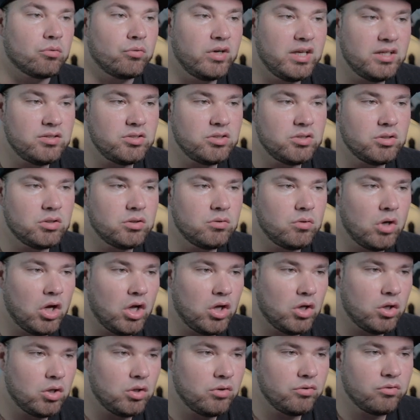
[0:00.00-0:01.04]
ratio,
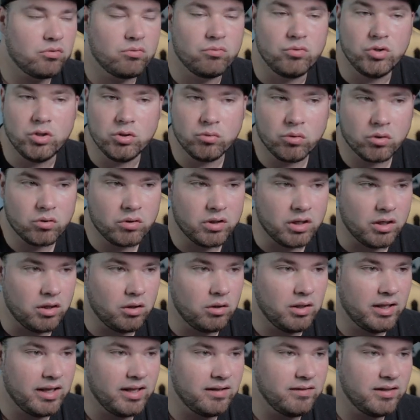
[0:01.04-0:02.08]
alt,
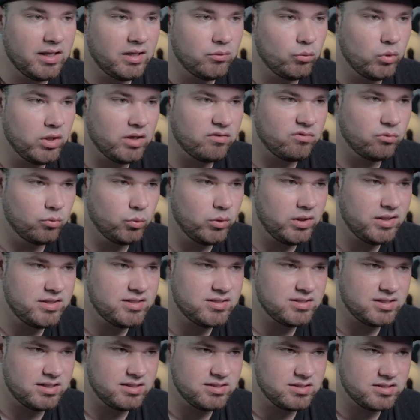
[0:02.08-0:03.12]
URL, and then we have
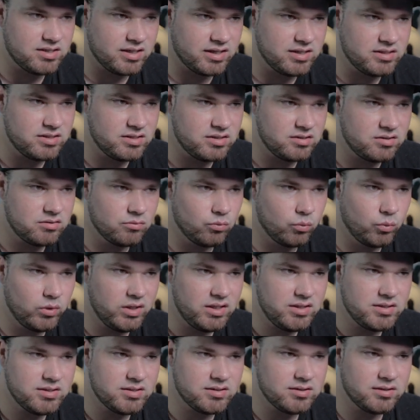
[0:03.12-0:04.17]
widths and sizes.
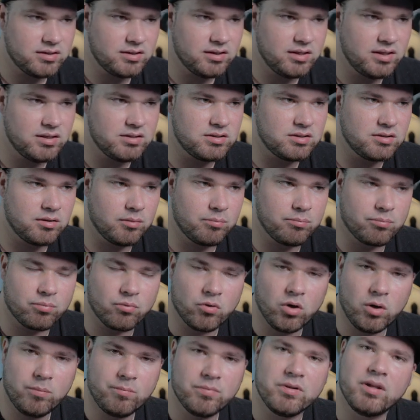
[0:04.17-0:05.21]
Widths is a
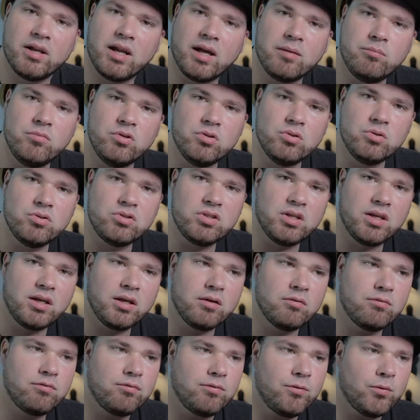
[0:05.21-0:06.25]
prop that I'm
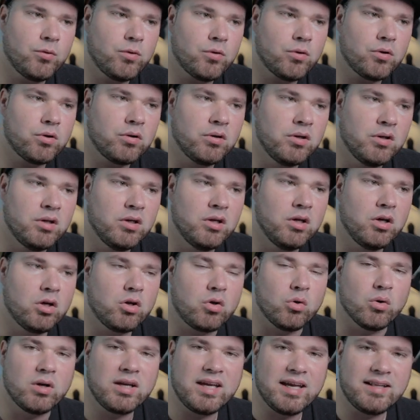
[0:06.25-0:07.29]
using for
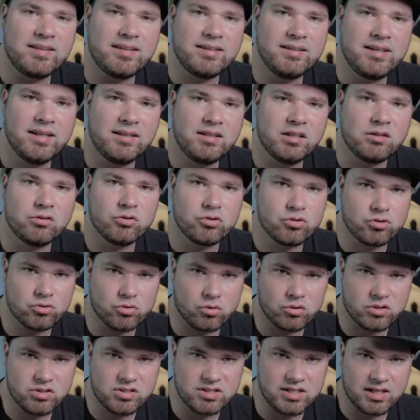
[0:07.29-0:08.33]
concatenating the
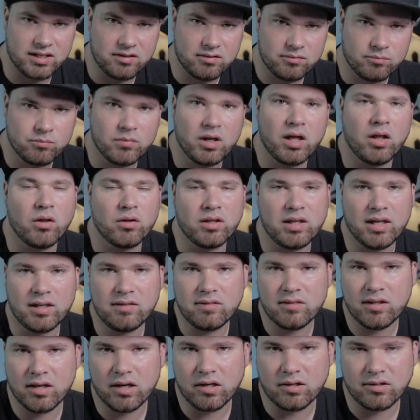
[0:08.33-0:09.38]
source set. I'll
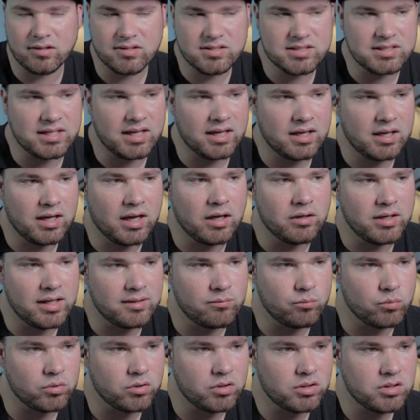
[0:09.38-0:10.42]
get there in a sec how
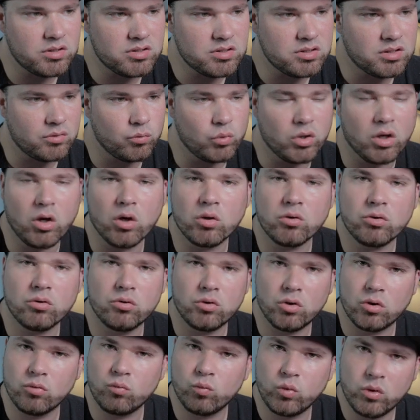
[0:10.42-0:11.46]
that works. We
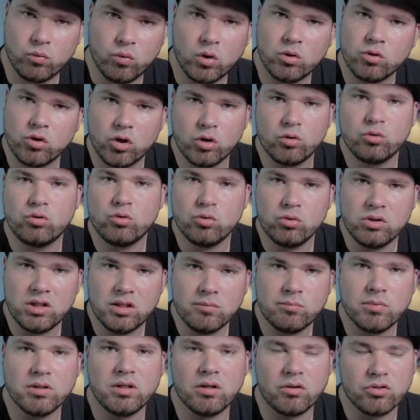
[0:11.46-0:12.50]
won't go too
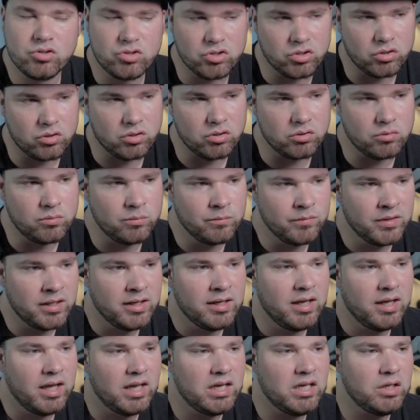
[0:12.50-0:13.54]
deep, but I'll show you.
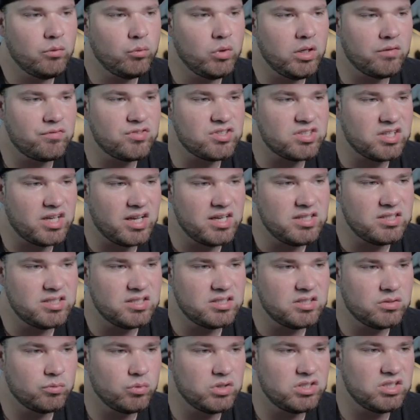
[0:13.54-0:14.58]
And then we have
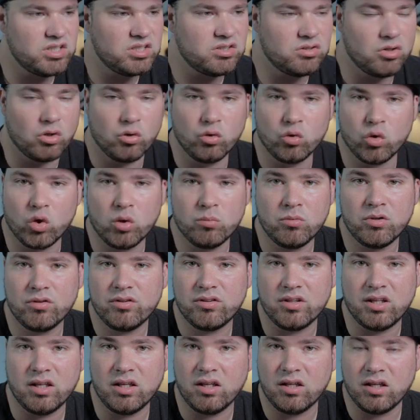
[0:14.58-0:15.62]
sizes, which is the normal
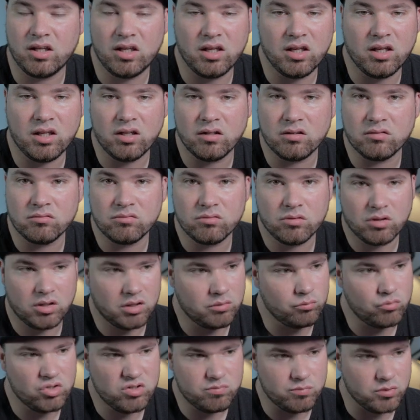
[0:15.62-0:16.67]
thing in
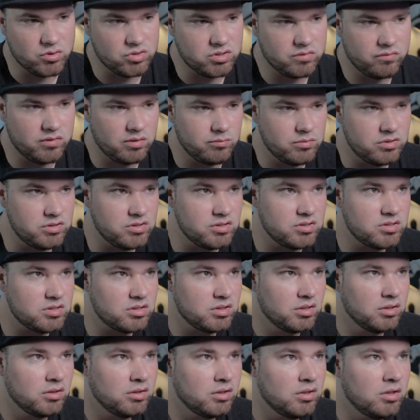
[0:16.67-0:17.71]
responsive
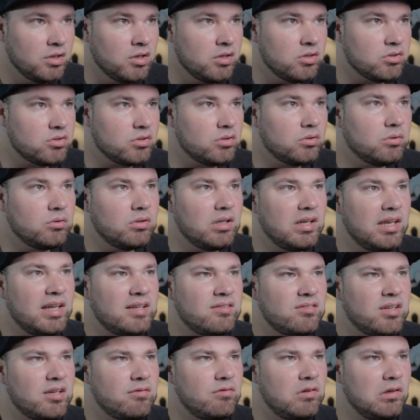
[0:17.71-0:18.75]
images. So
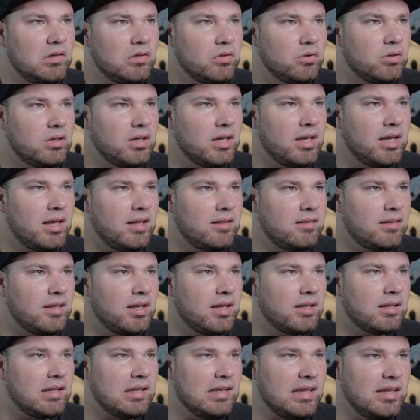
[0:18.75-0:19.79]
let's have a look at
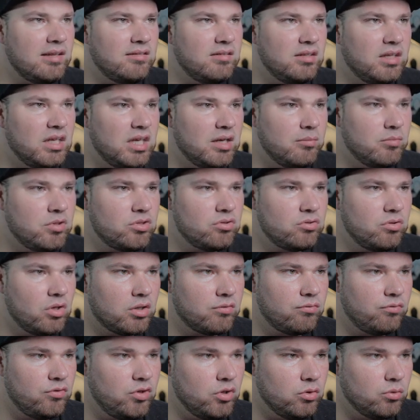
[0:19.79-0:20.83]
that lazy
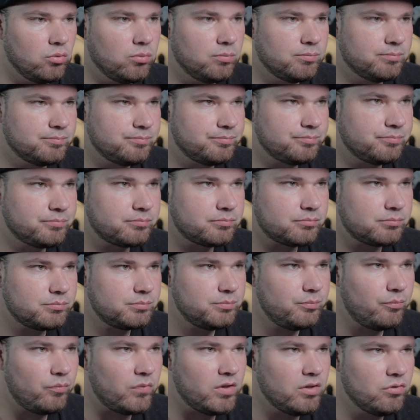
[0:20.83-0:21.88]
image.vue.
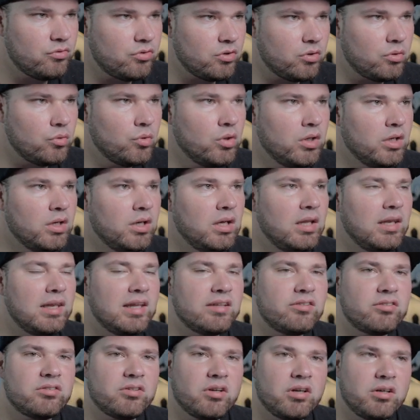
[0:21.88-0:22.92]
So
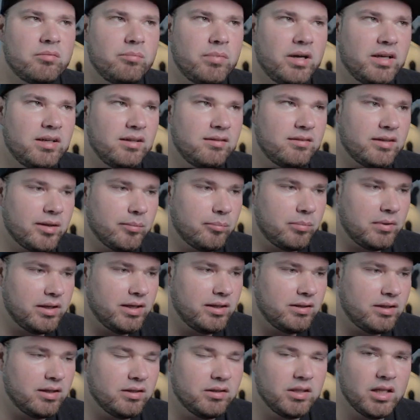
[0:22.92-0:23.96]
let's start by the
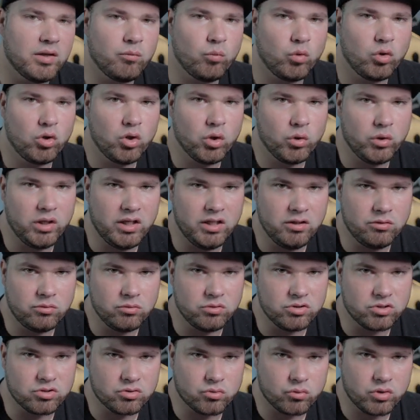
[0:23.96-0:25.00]
template, and then we'll go
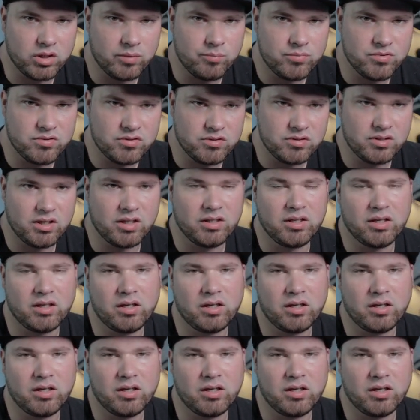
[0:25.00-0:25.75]
into the scripts, and